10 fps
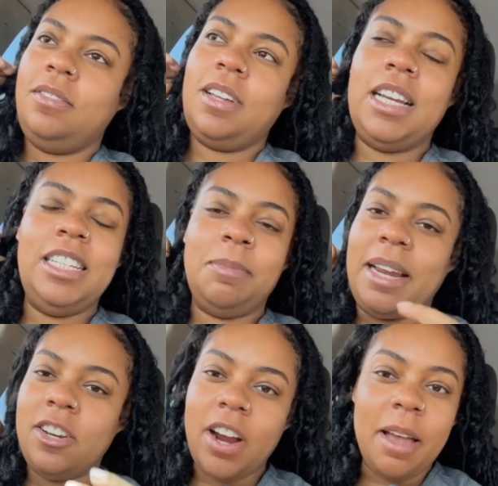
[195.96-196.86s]
I need somebody
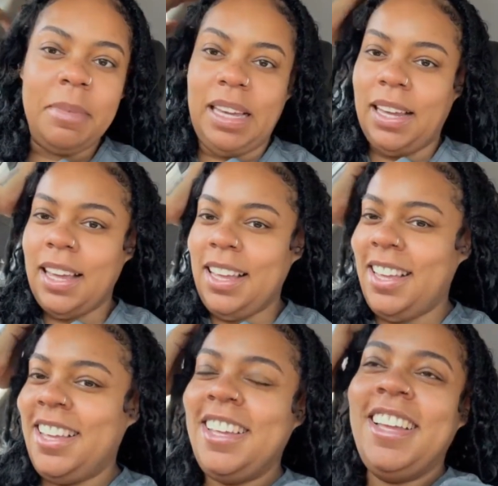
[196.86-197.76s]
to drive me.
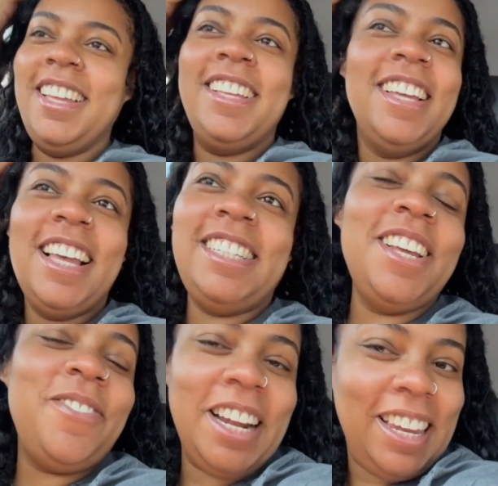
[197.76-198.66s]

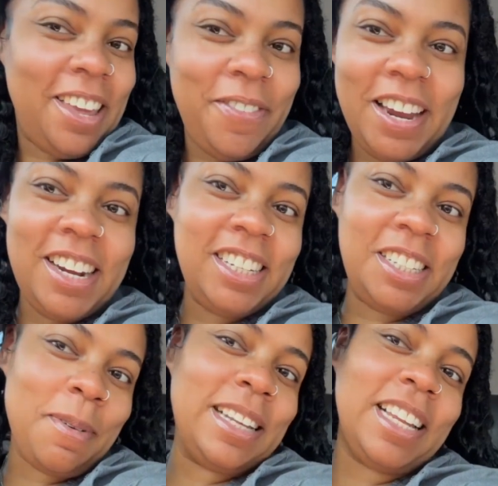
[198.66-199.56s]
Still want to live here, just
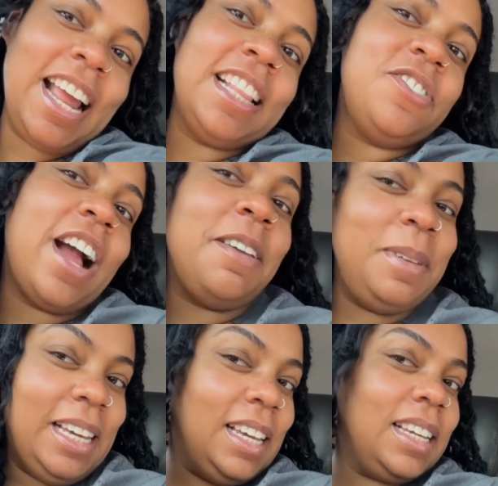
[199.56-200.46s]
somebody's gonna have to drive
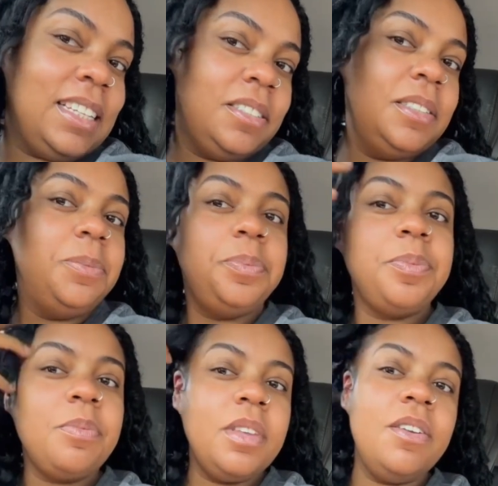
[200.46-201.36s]
me.
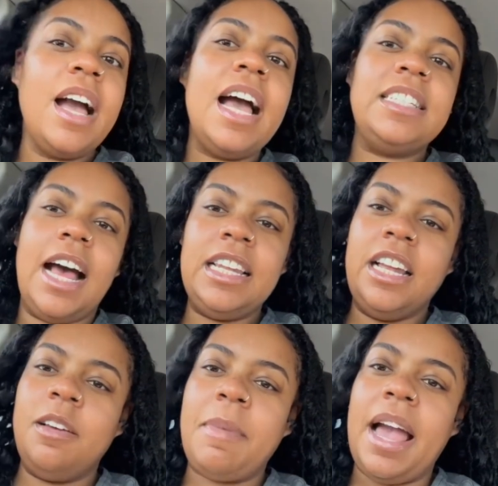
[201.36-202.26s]
You guys, I
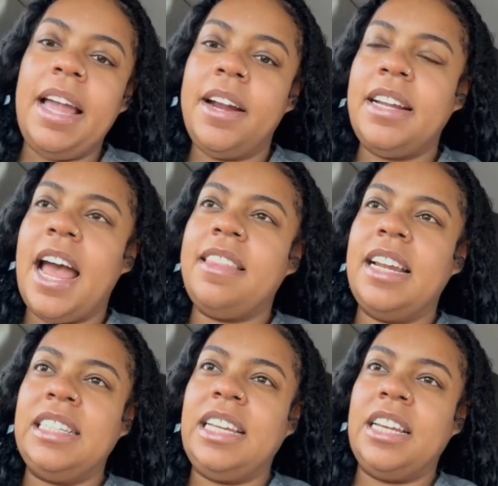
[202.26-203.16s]
love my hair now
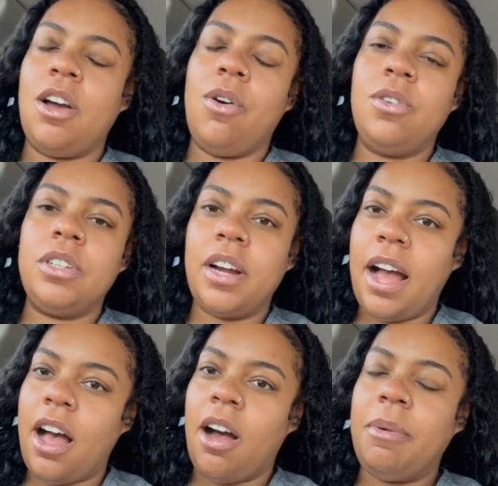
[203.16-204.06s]
that it's getting older.
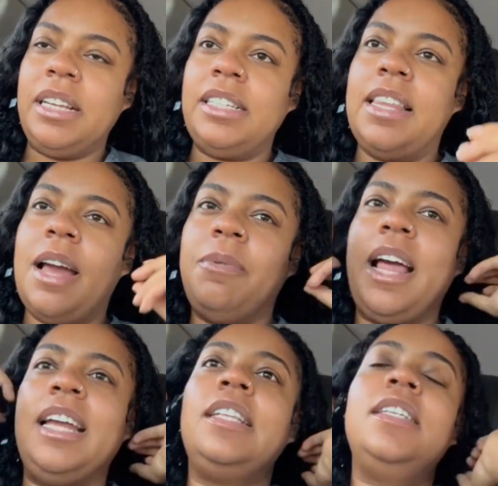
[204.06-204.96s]
I always say that when
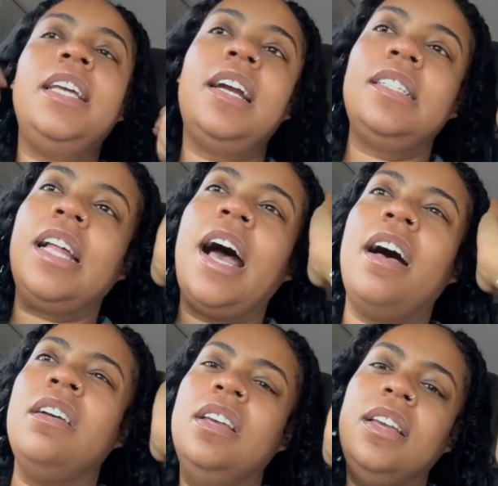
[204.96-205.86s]
I get this
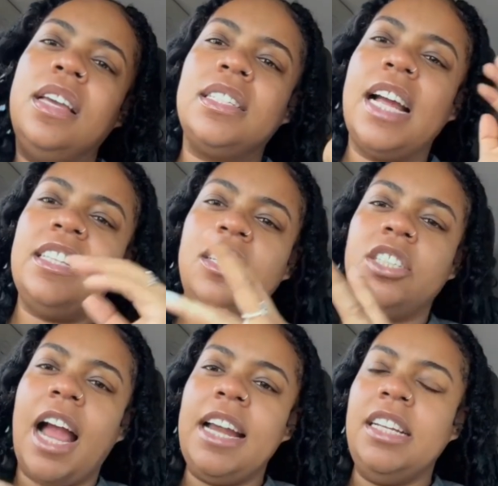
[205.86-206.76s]
hairstyle, it's like the
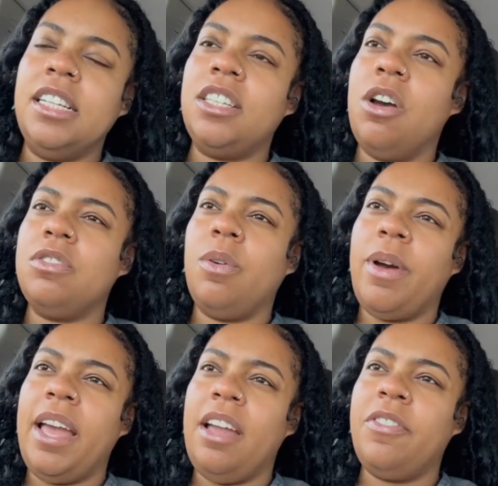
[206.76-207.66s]
shininess goes
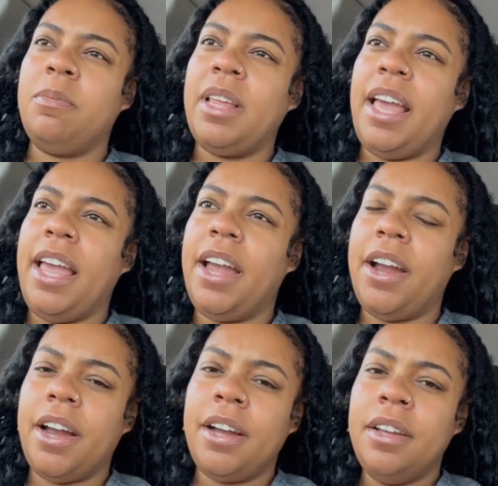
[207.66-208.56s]
away from the
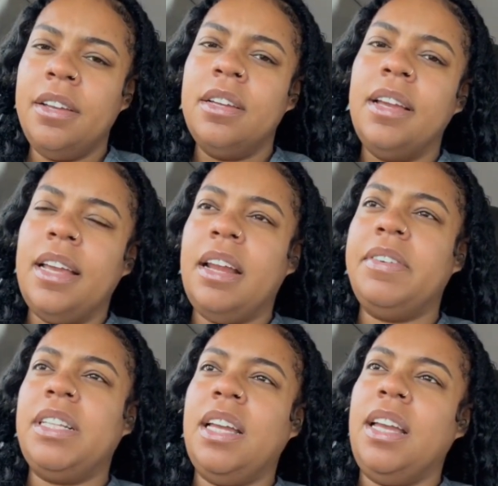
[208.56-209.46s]
hair and
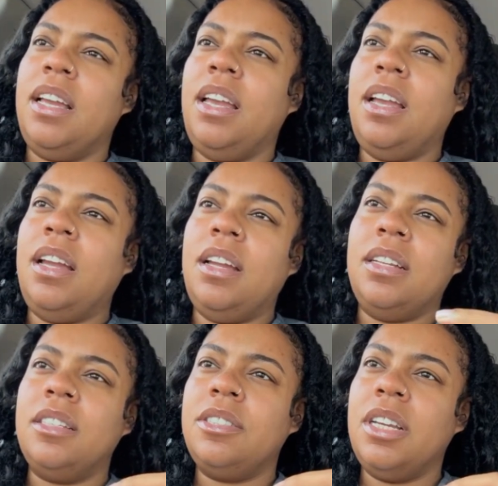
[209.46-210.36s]
everything,
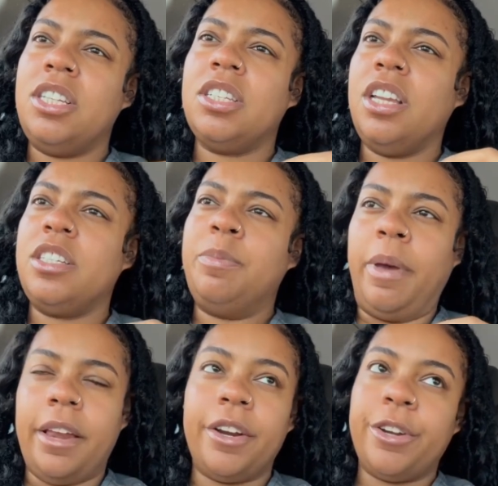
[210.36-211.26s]
and it just looks
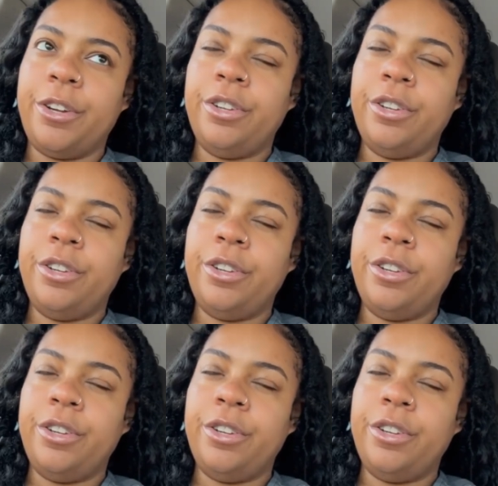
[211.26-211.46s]
better.